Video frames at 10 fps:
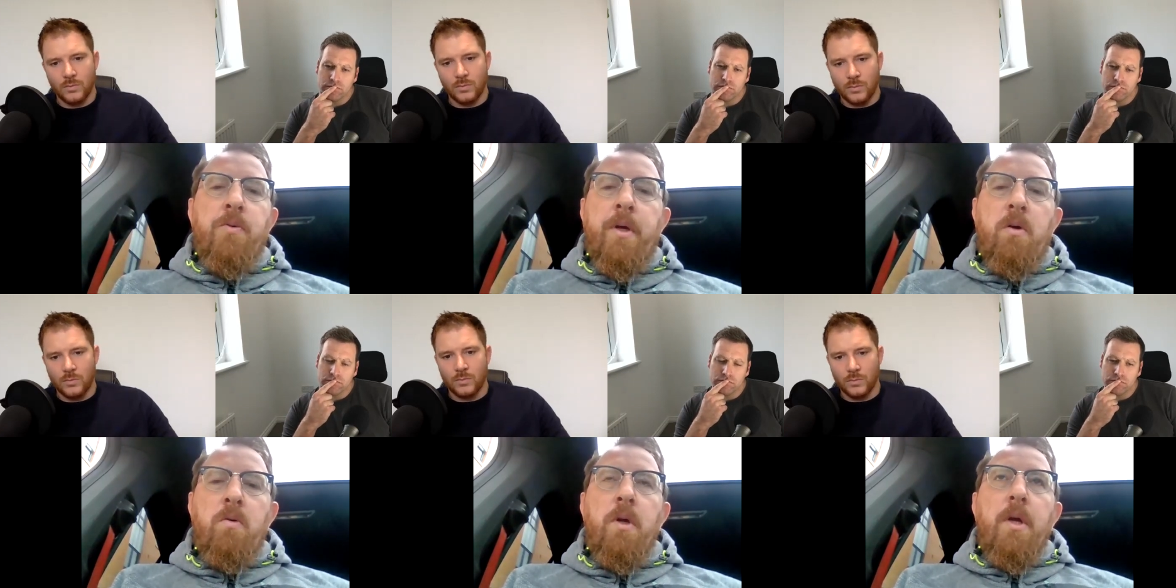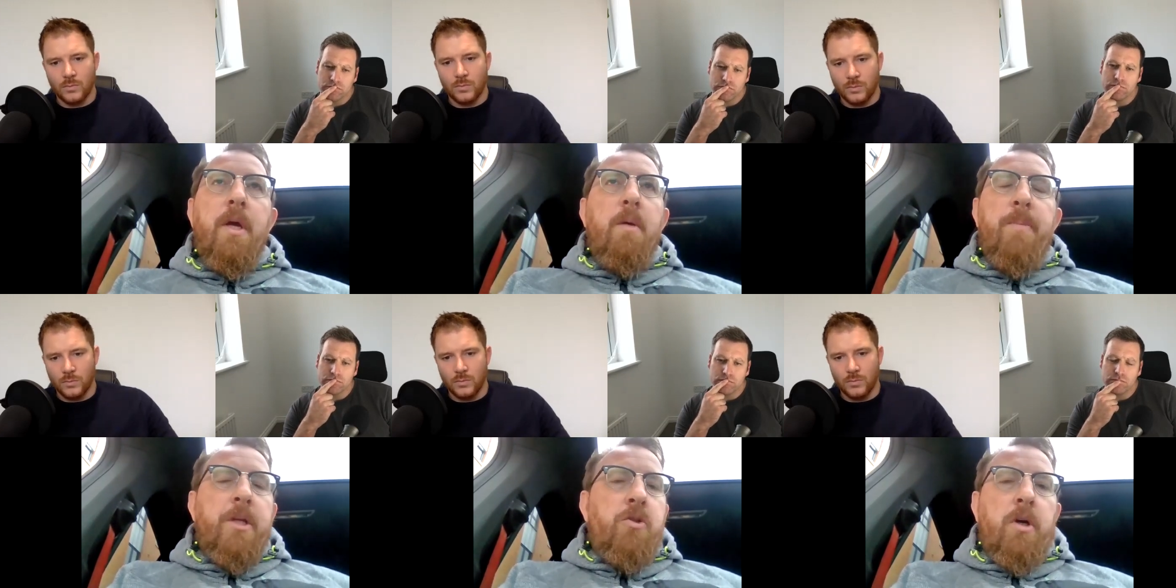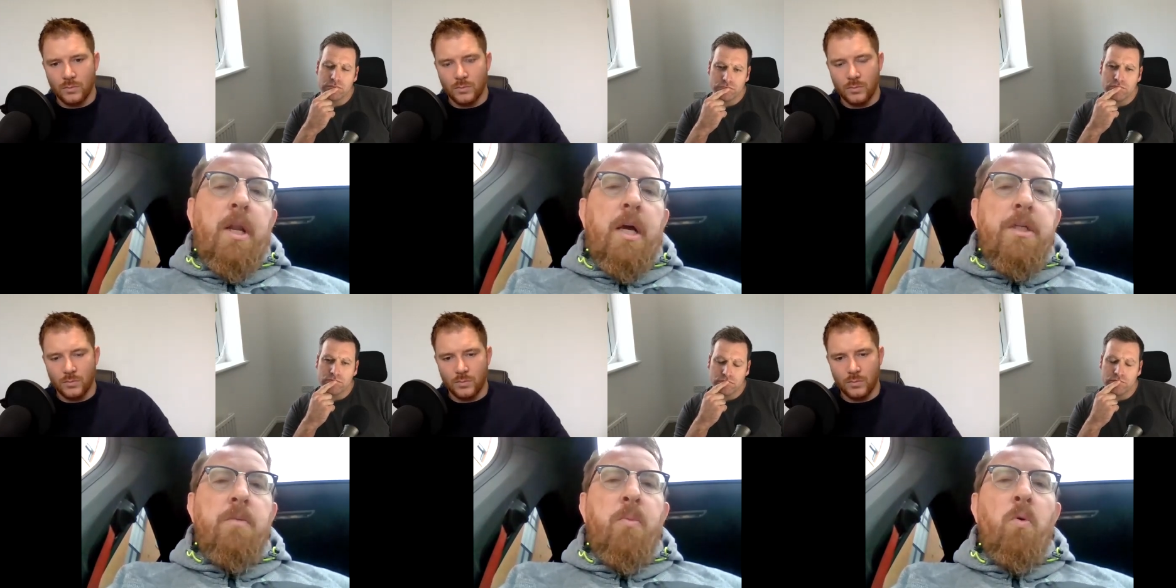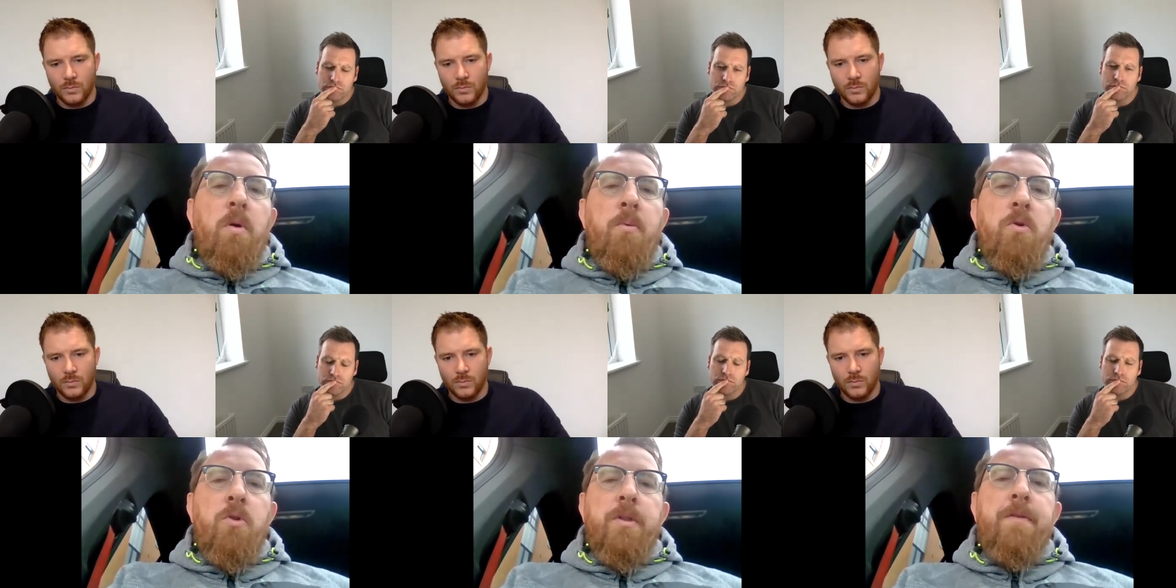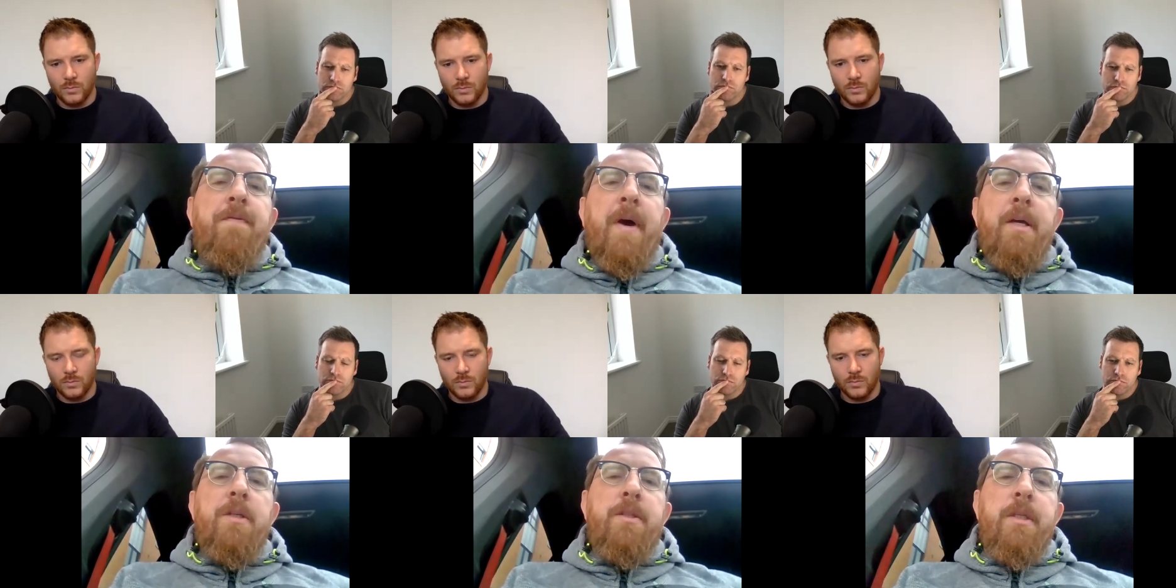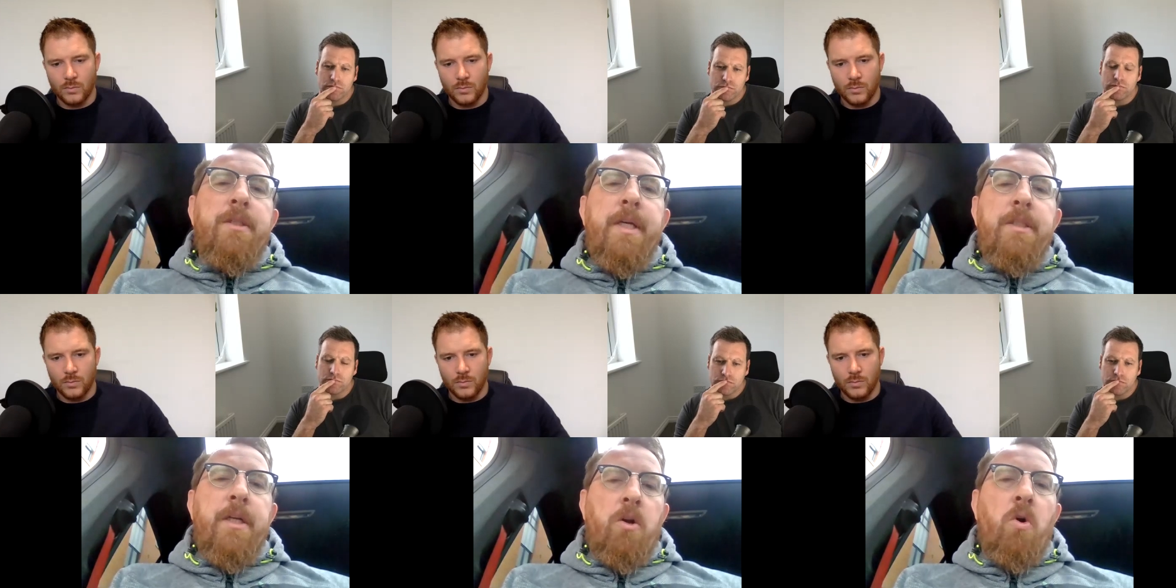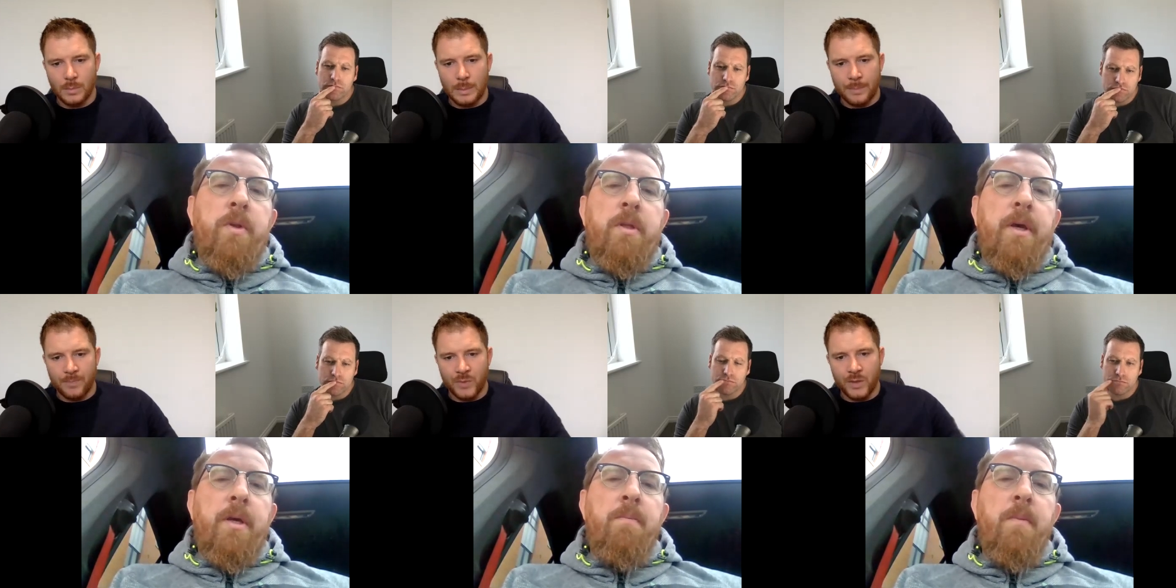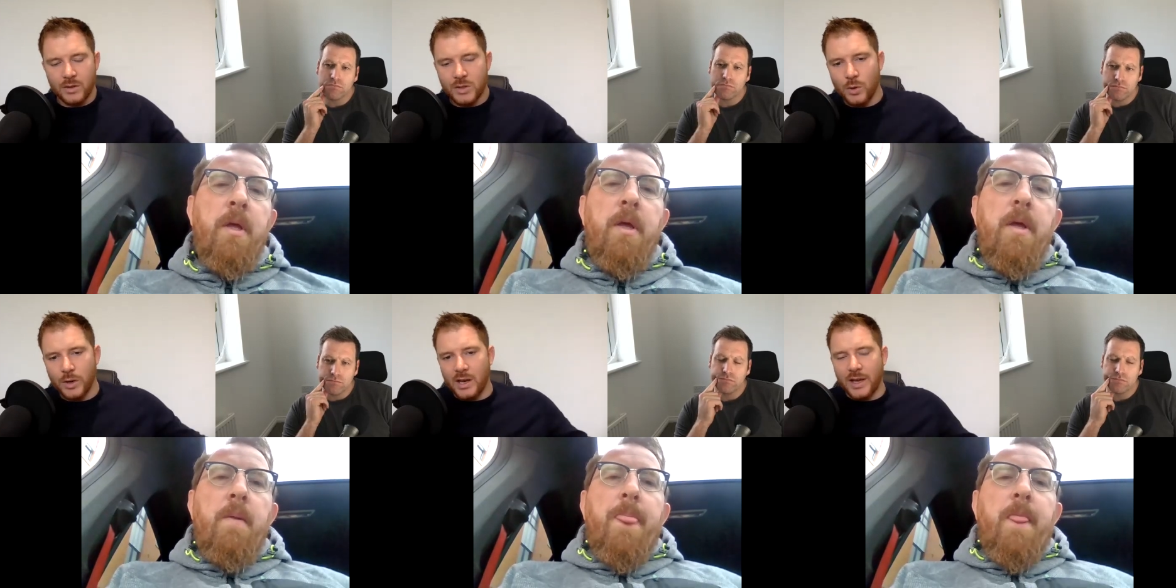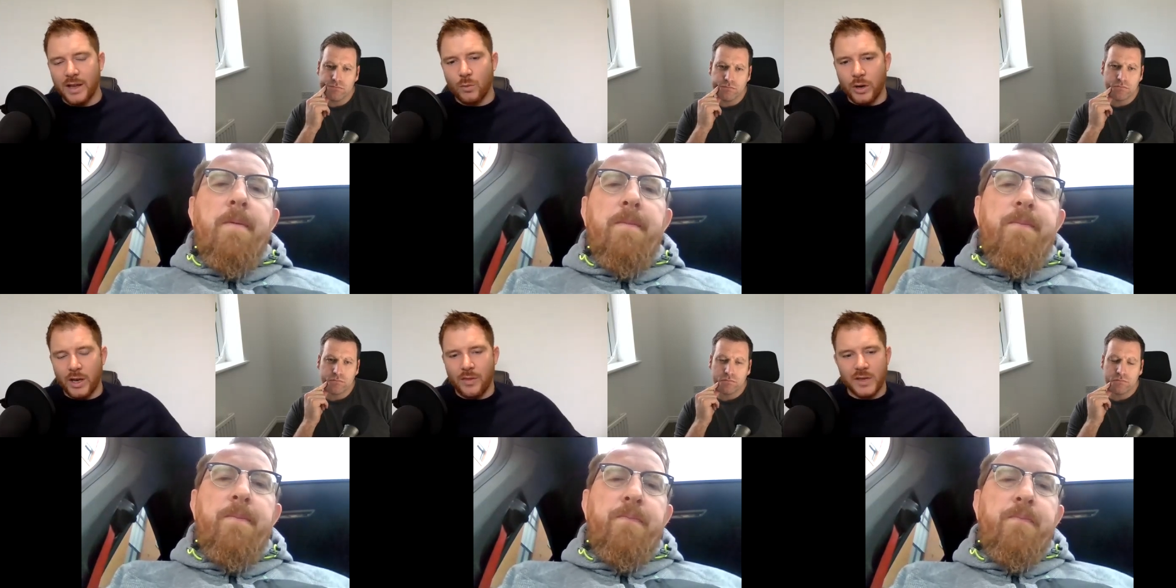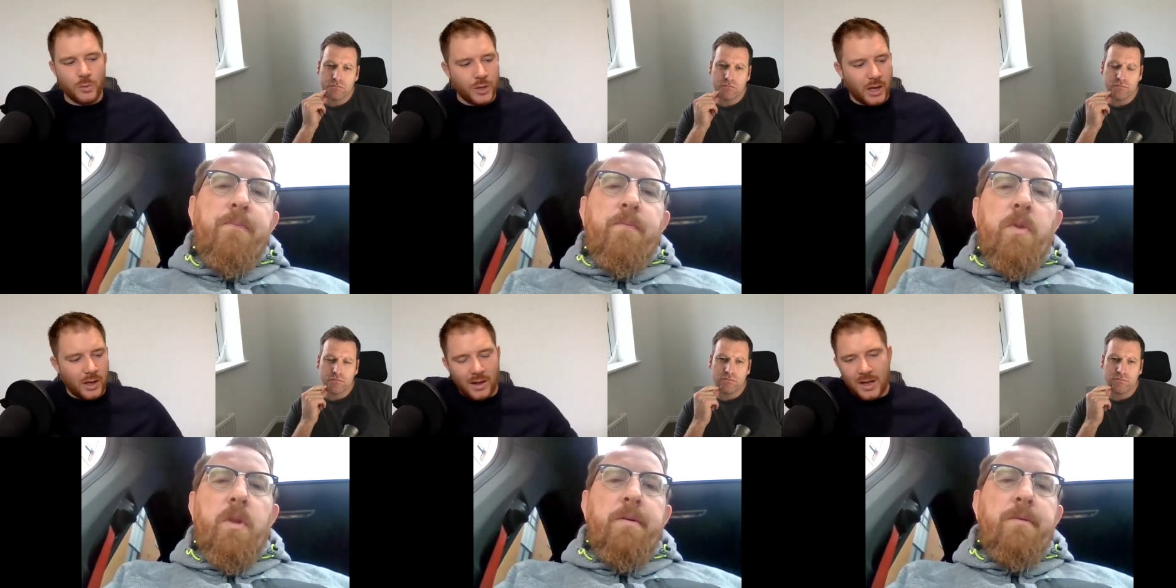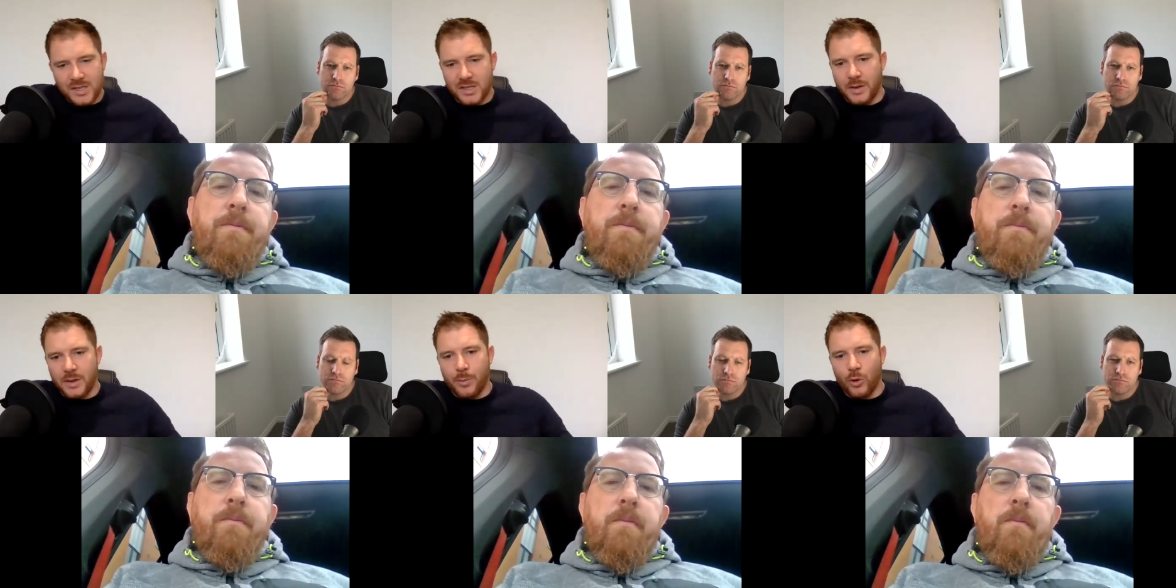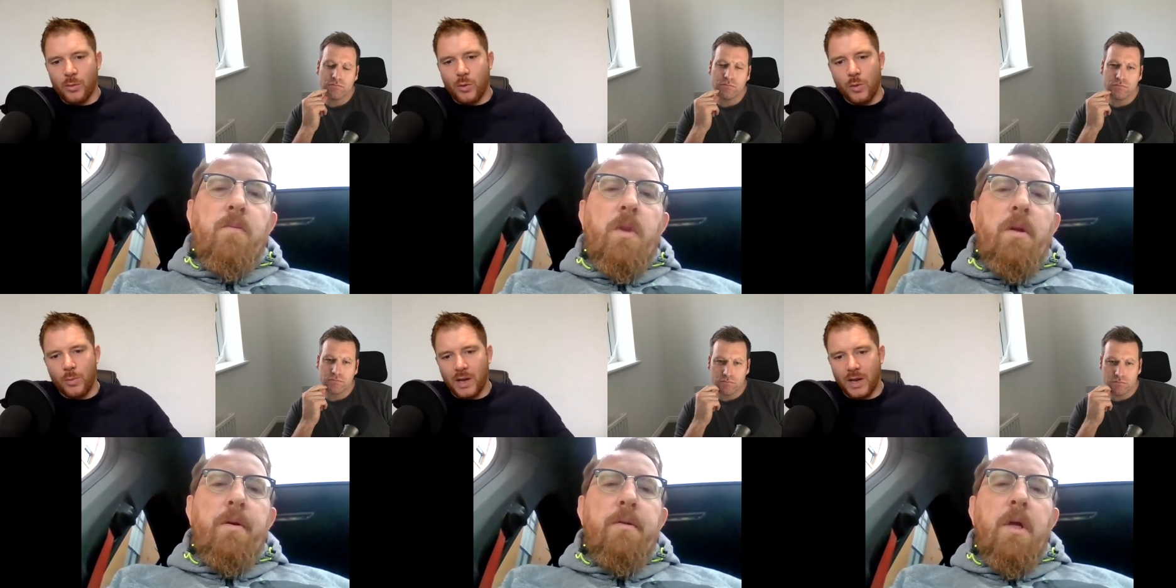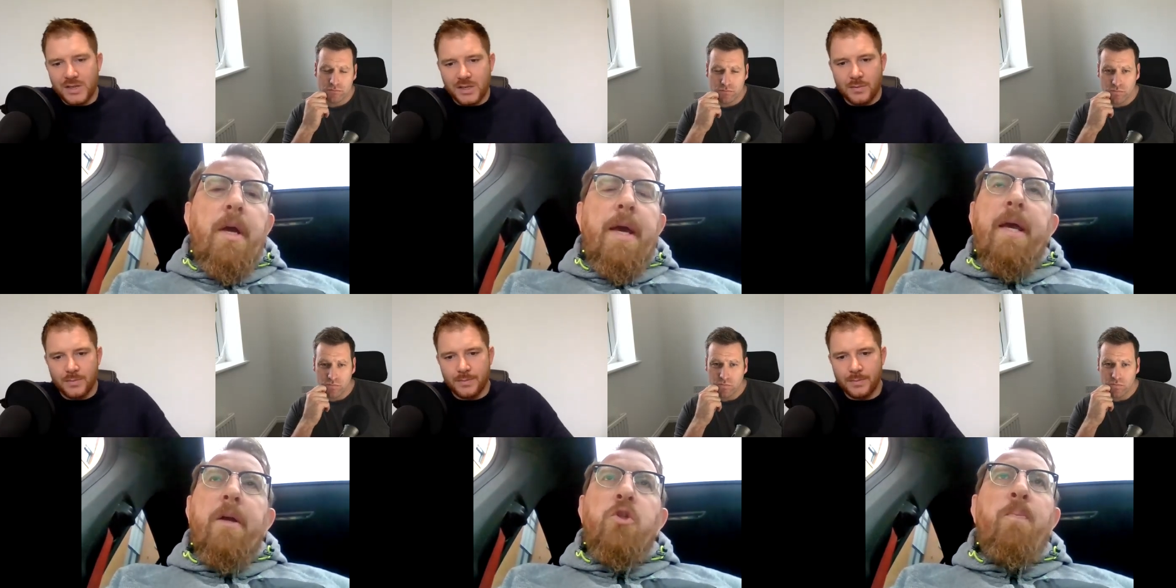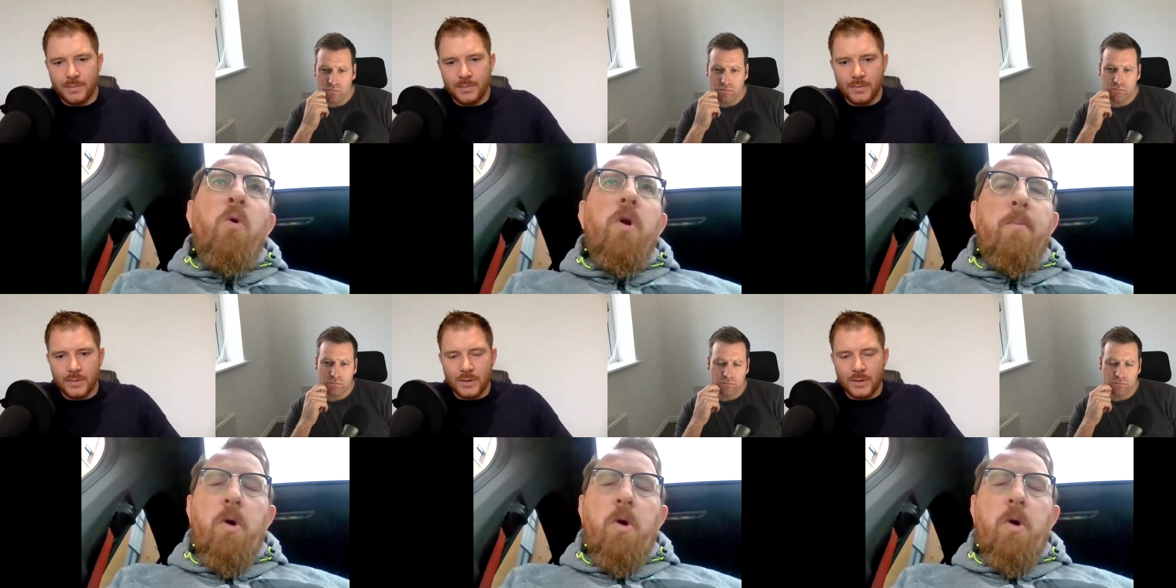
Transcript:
Speaker 1: as well, but it's not classed as portable, so it's fixed. It stays there all the time.
Speaker 2: So what kind of what kind of things would you can class as the portable appliances
Speaker 1: then? Eh, so portable